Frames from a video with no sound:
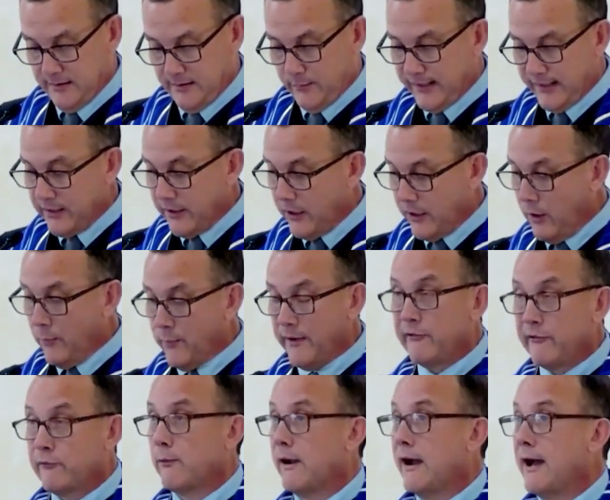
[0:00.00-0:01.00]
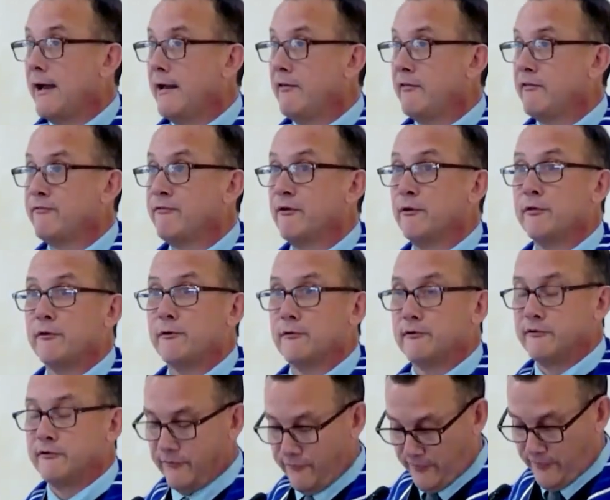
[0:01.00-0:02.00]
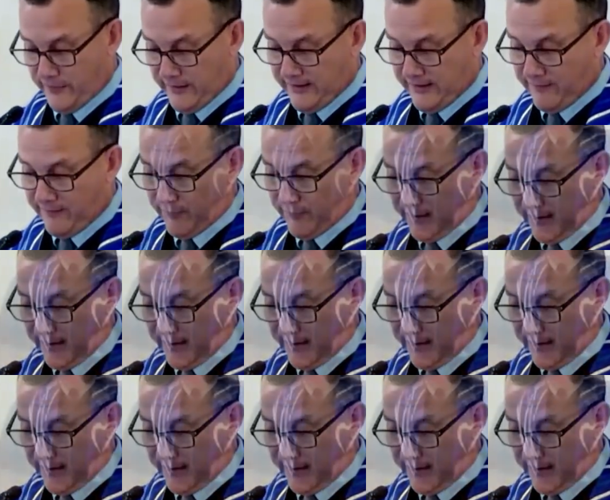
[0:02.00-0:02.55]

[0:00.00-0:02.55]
We can always rise further to forgive one